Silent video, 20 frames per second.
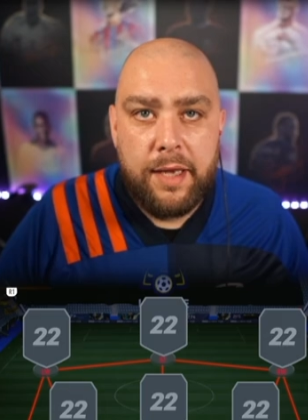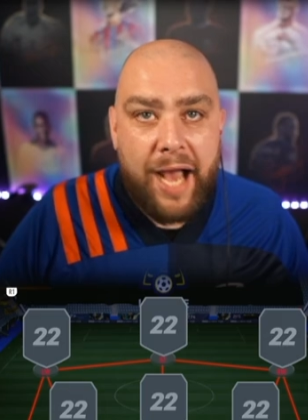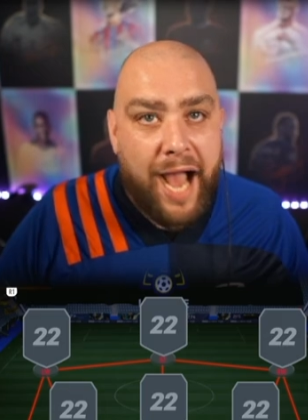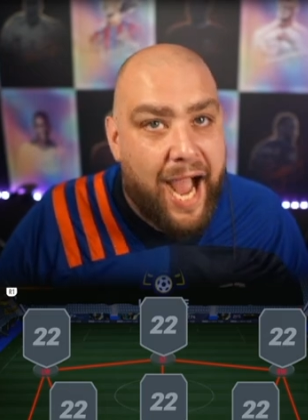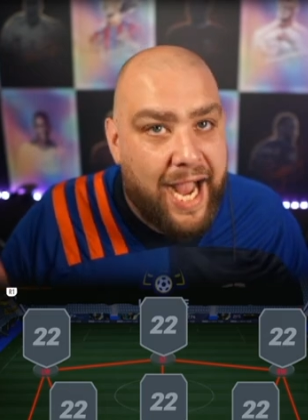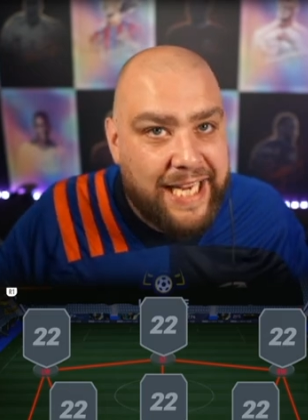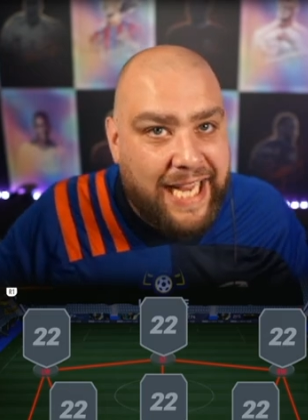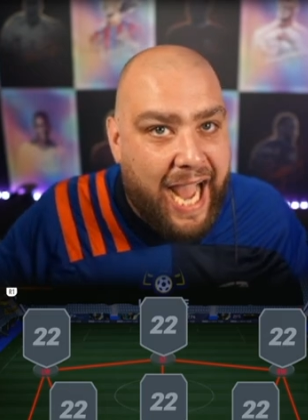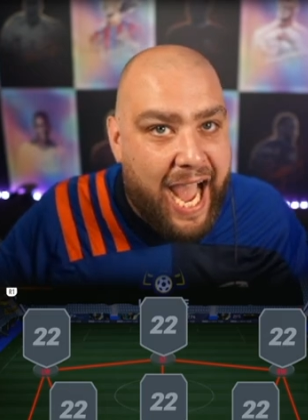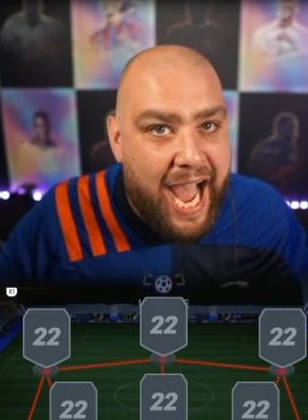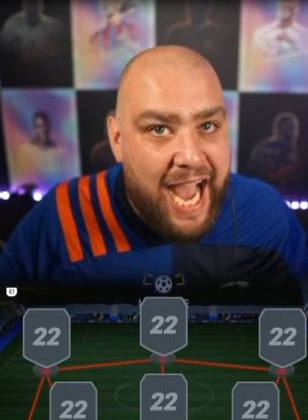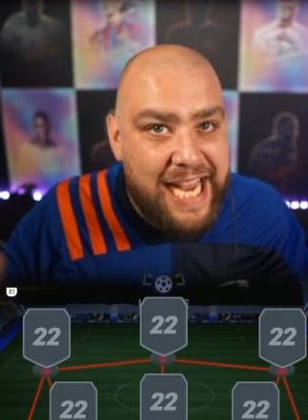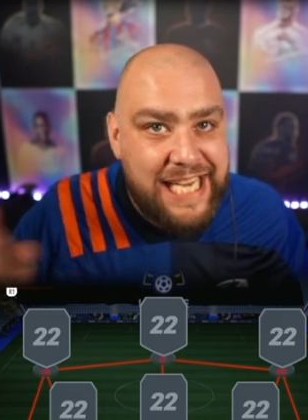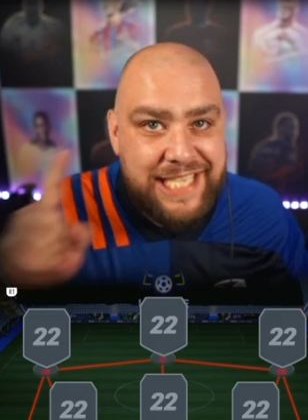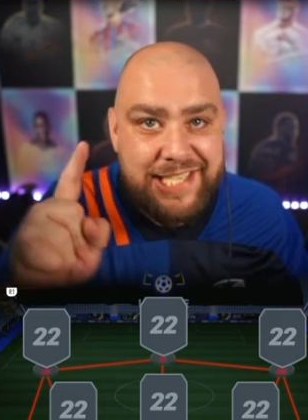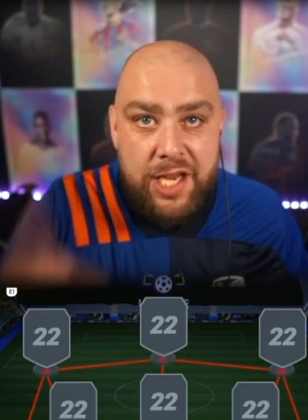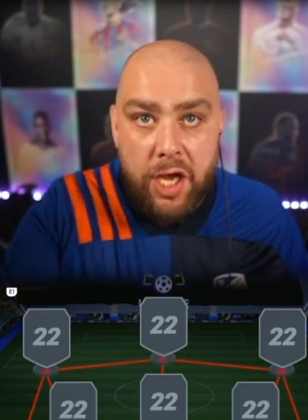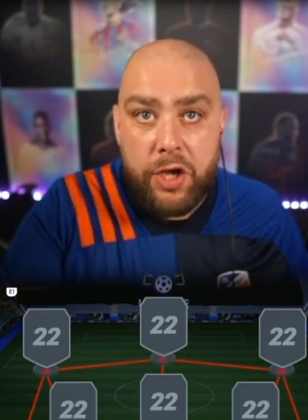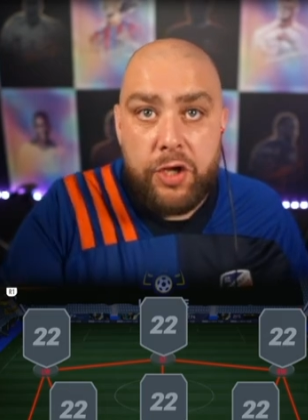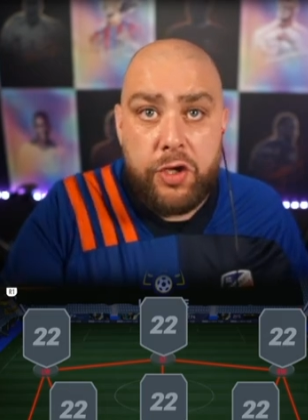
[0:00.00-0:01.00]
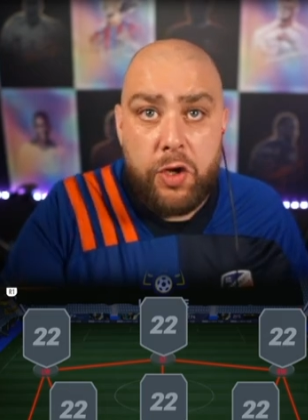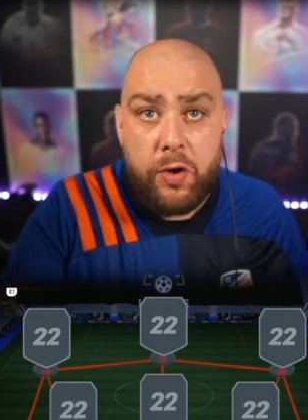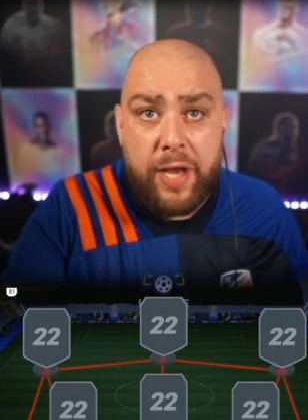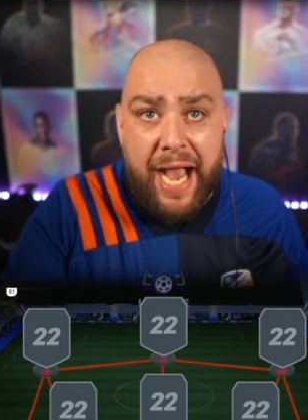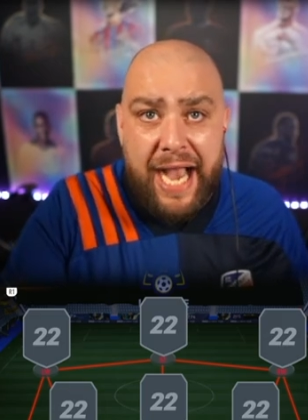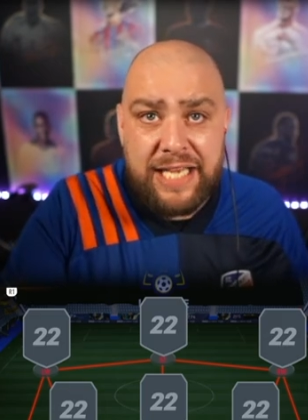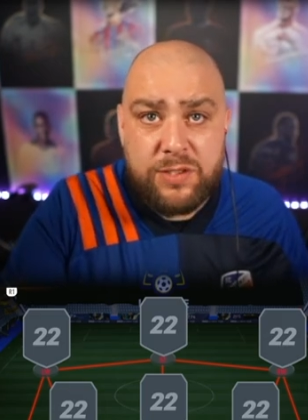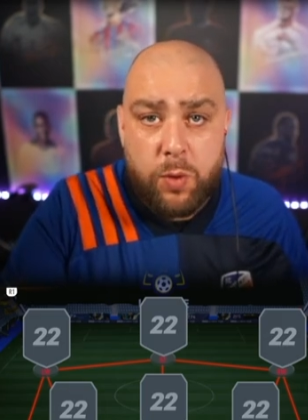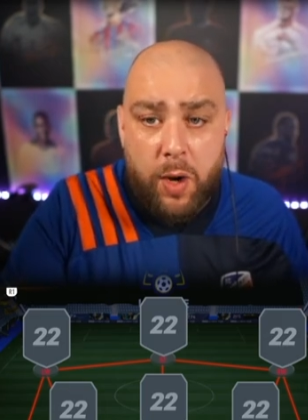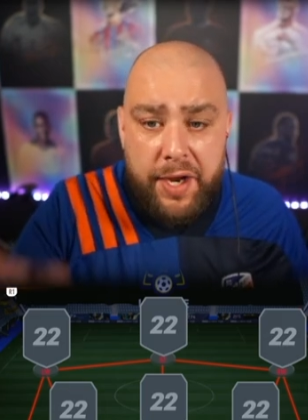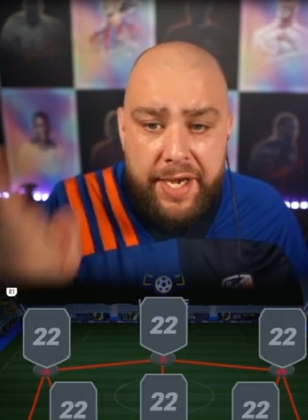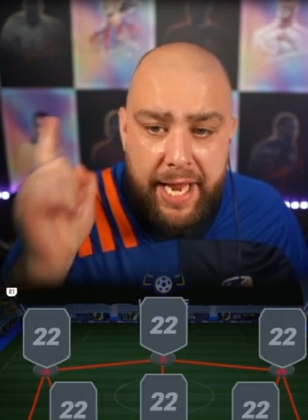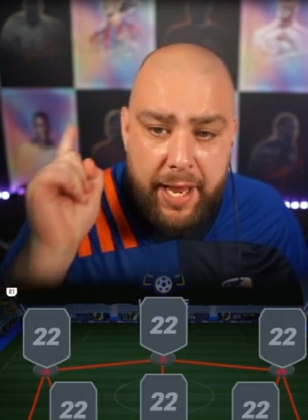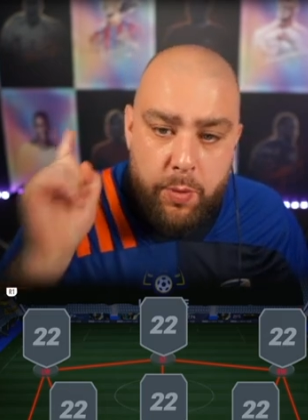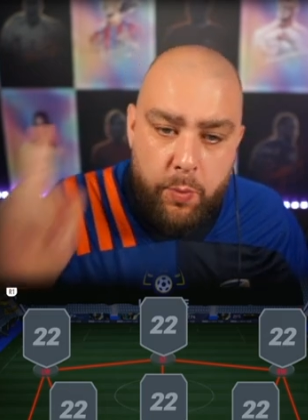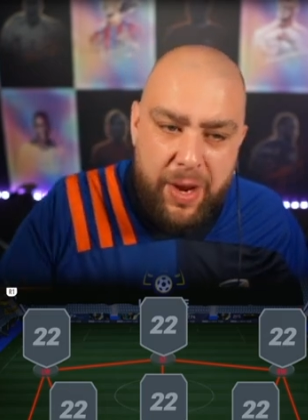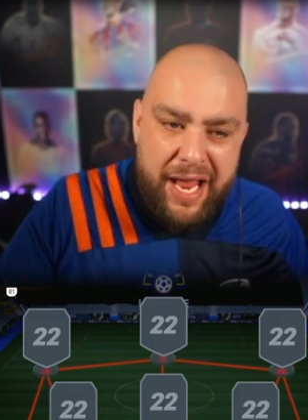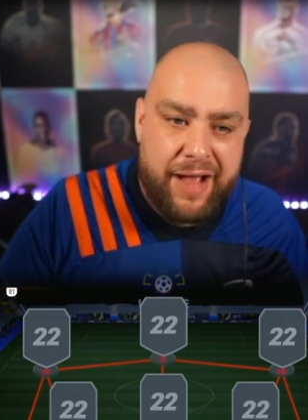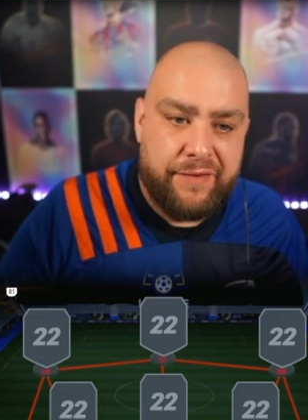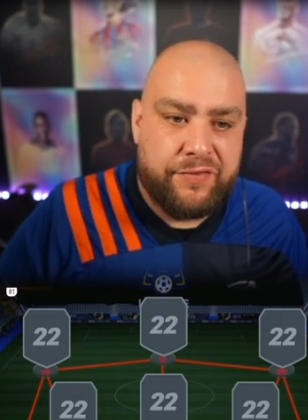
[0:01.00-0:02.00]
Hi guys, you guys wanted
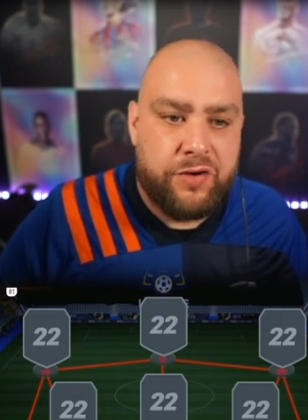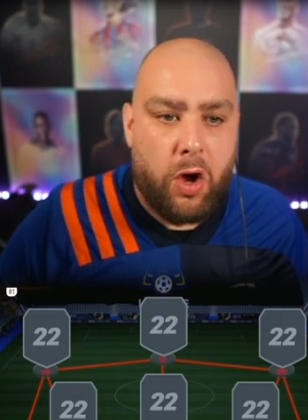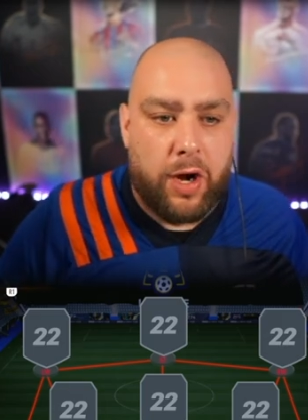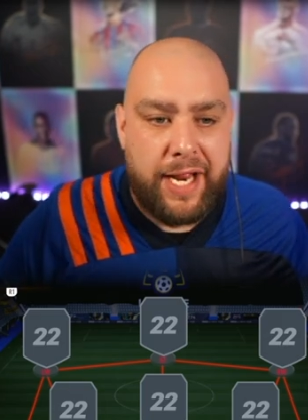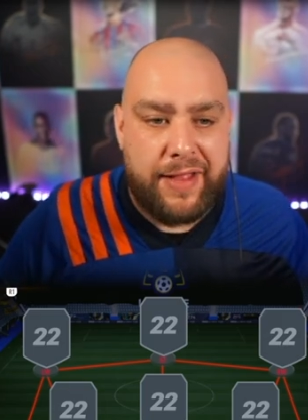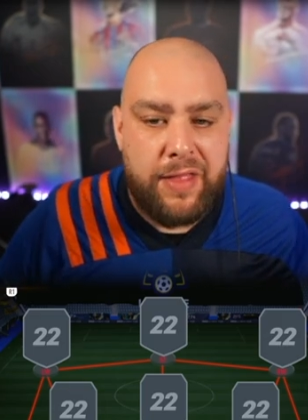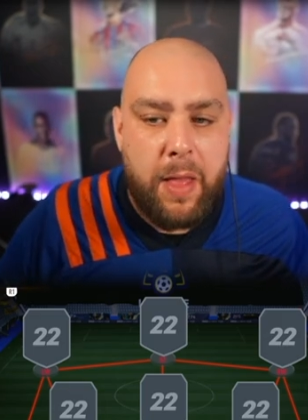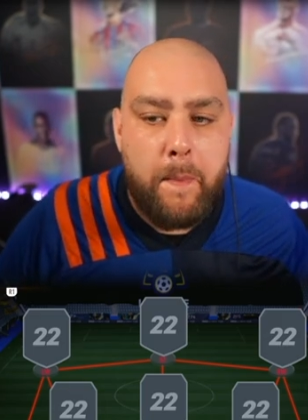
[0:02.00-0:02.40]
it, we have got it.